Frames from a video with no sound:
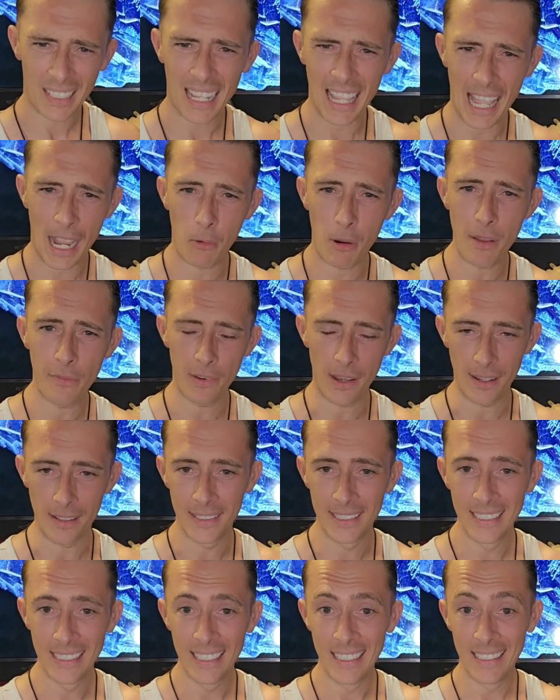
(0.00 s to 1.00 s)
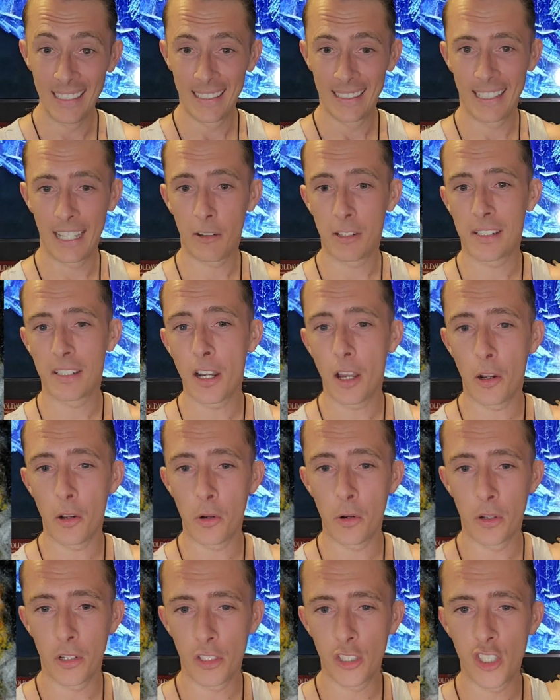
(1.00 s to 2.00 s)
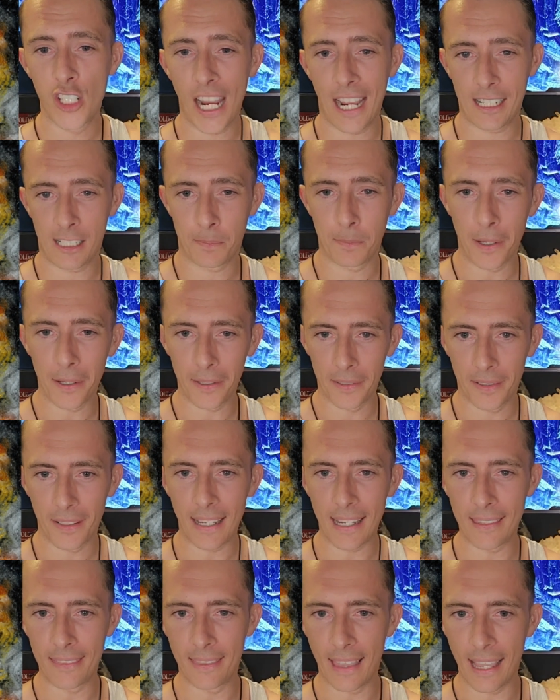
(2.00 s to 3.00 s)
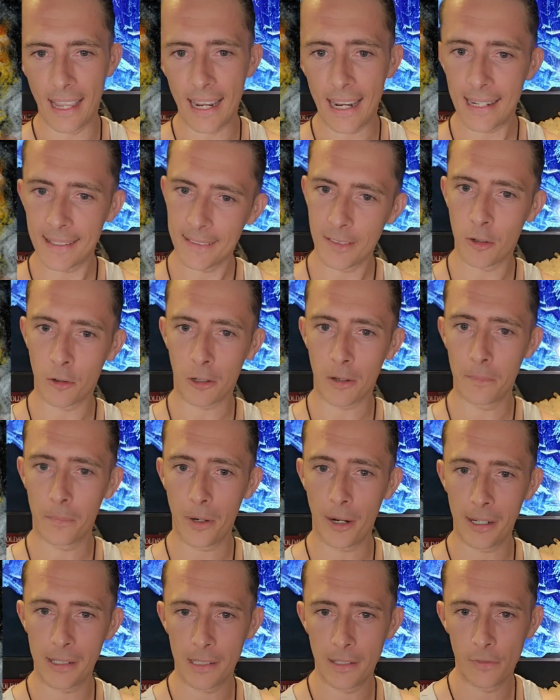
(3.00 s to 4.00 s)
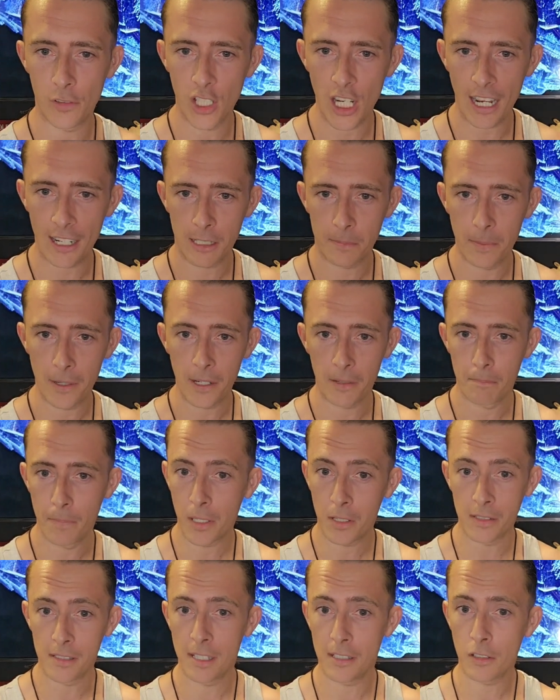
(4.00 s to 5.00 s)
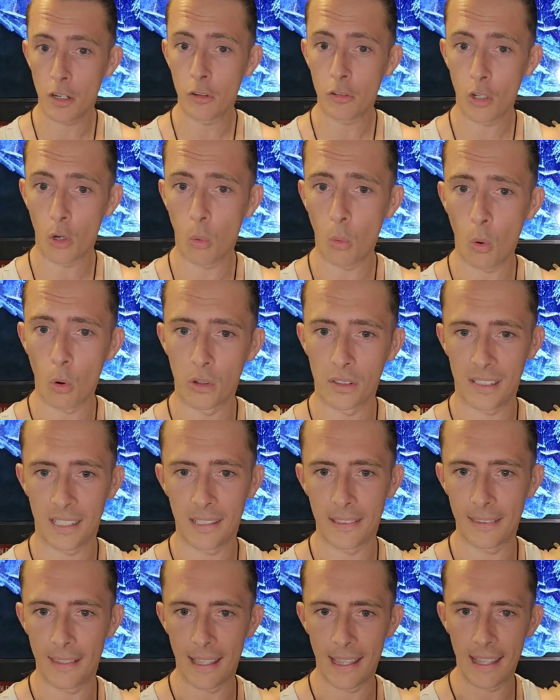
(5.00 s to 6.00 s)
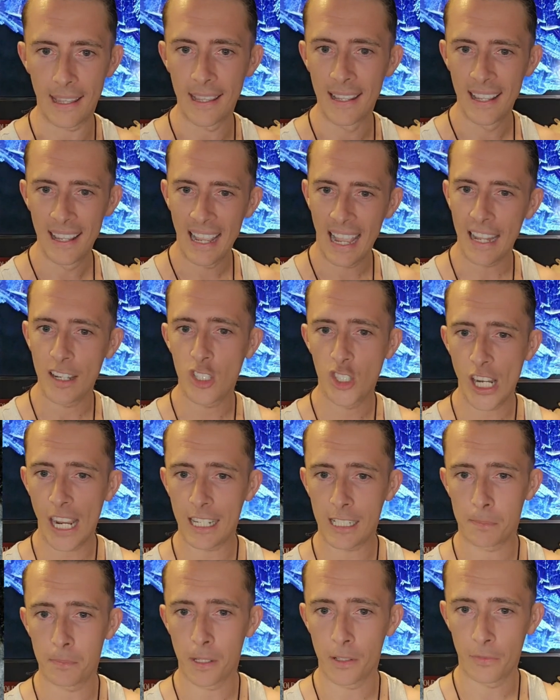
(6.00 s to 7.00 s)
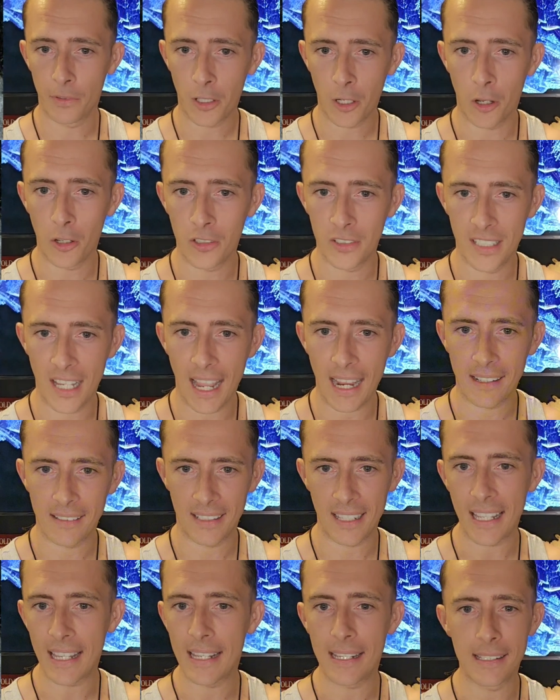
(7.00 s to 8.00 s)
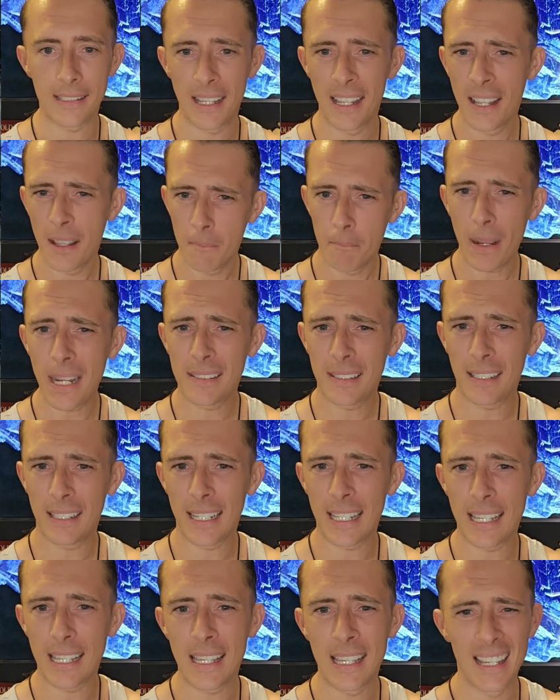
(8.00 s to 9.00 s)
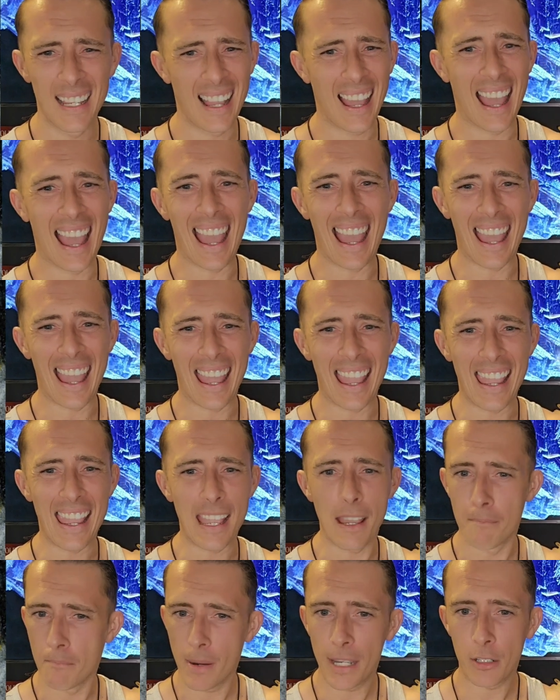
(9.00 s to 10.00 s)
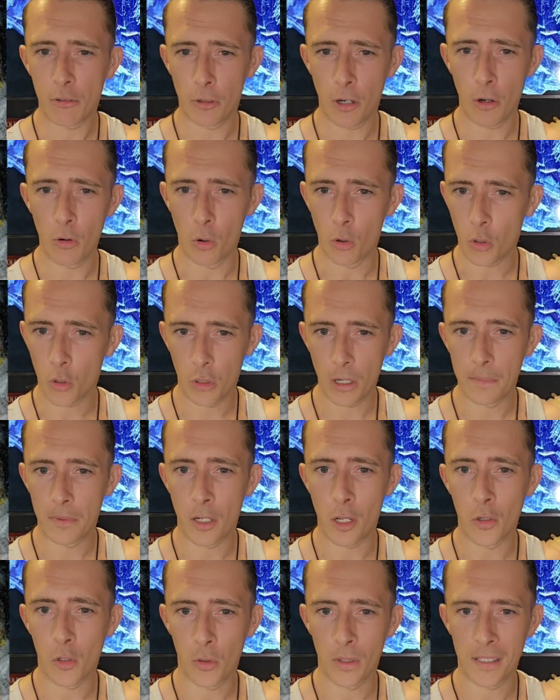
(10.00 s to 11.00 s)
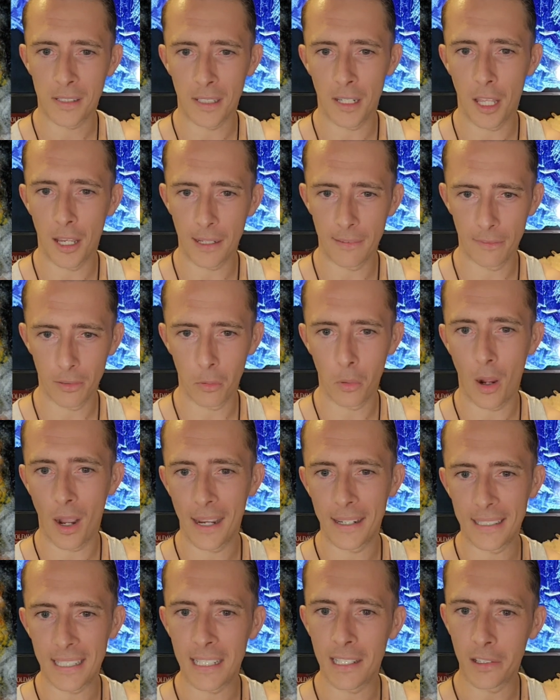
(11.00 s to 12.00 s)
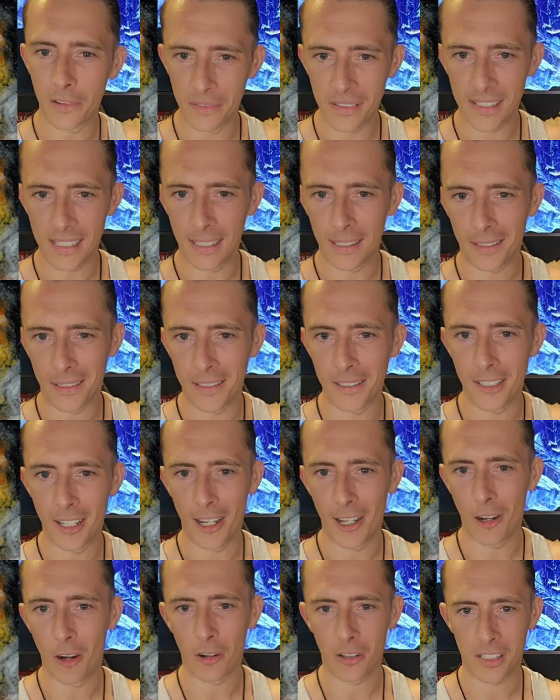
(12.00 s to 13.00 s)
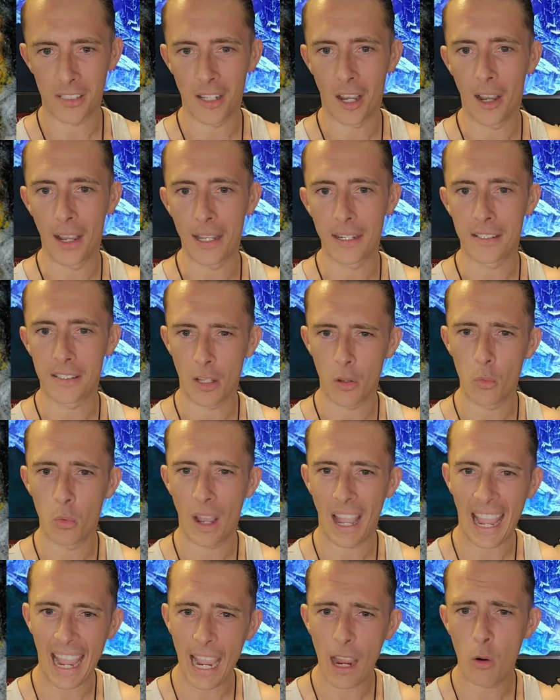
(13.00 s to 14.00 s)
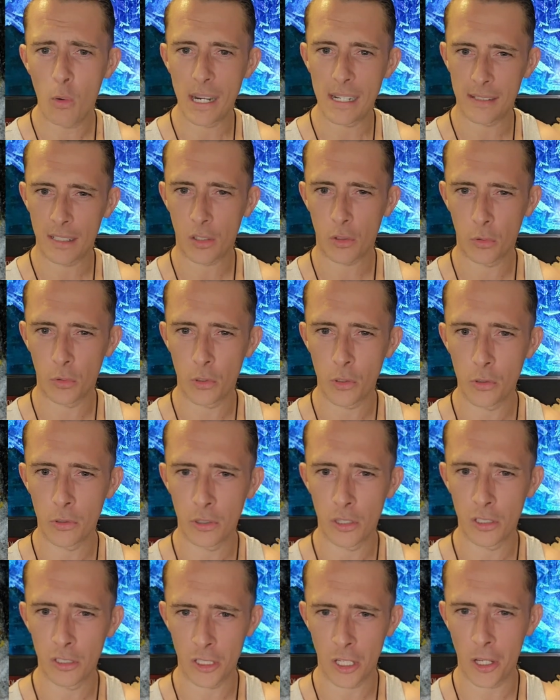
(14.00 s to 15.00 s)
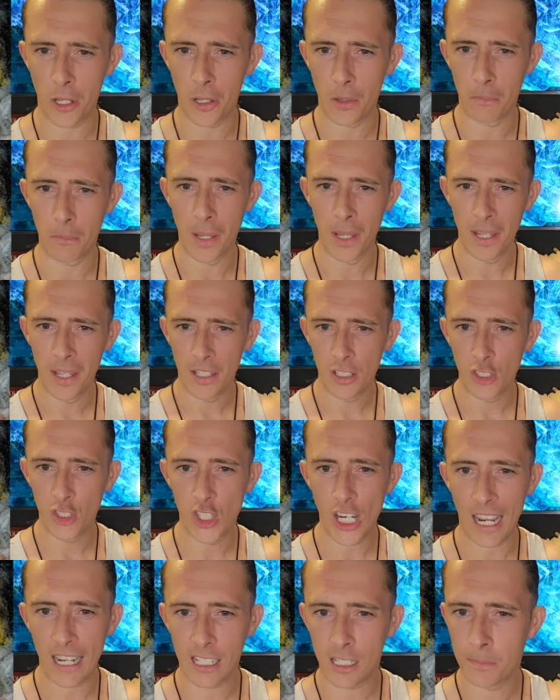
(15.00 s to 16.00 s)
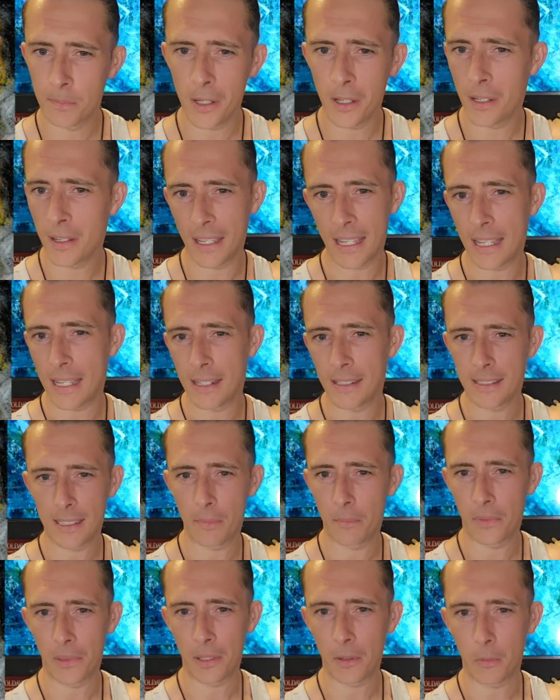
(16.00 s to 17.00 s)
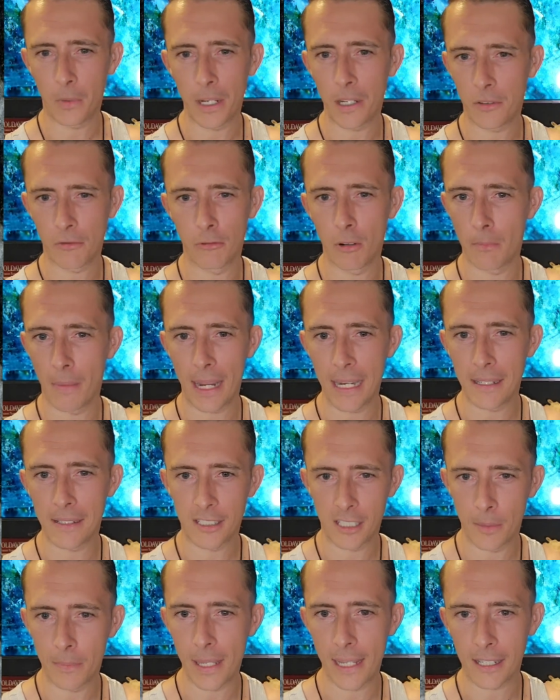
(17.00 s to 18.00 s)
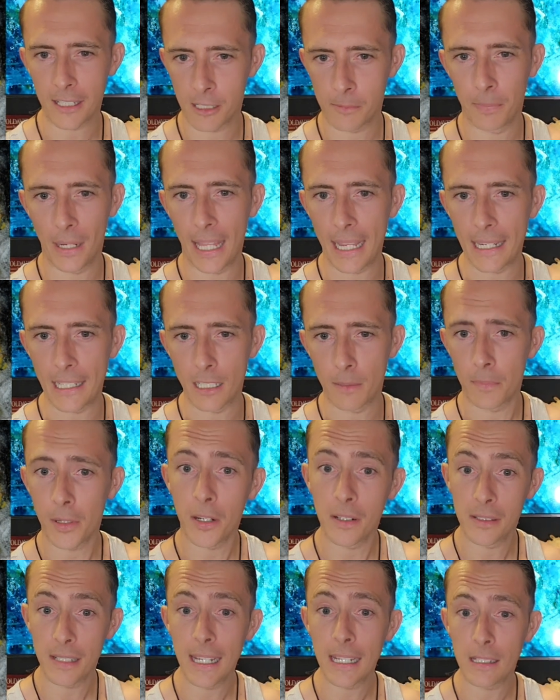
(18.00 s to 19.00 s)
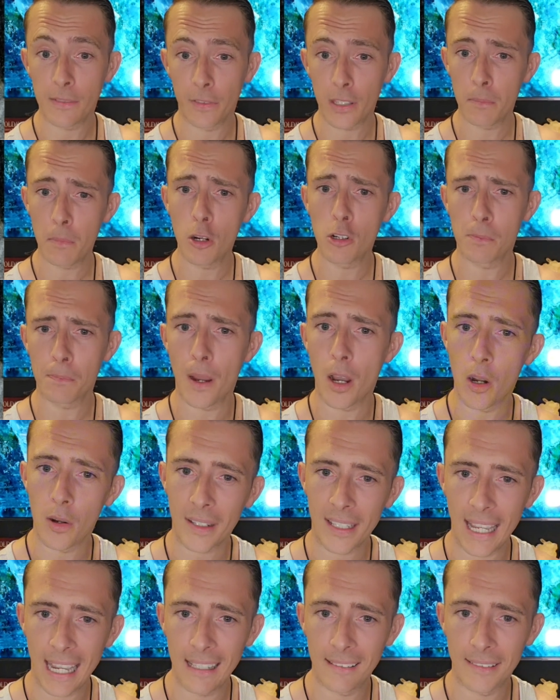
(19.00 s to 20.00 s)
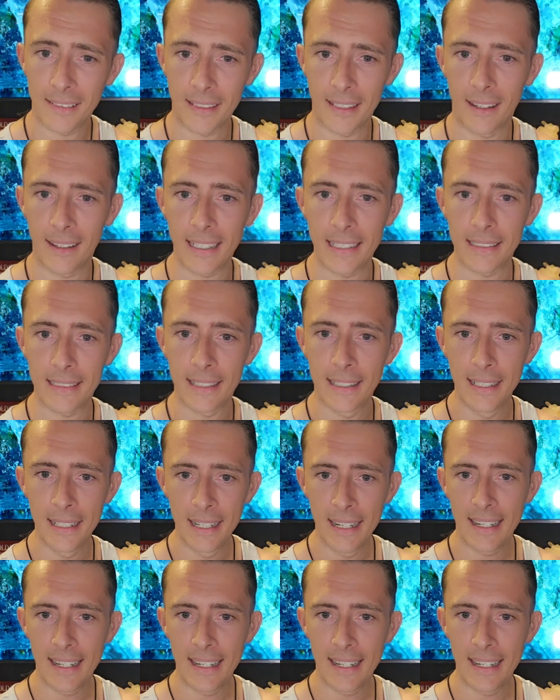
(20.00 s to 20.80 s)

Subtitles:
However, there is no jasper in there. It's not comprised of jasper because there's no quartz in there. And jasper, for context, is basically a micro or cryptocrystalline variety of silicon dioxide. So how it's accrued the term jasper is something which remains to be explained, because it's for the most part calcite.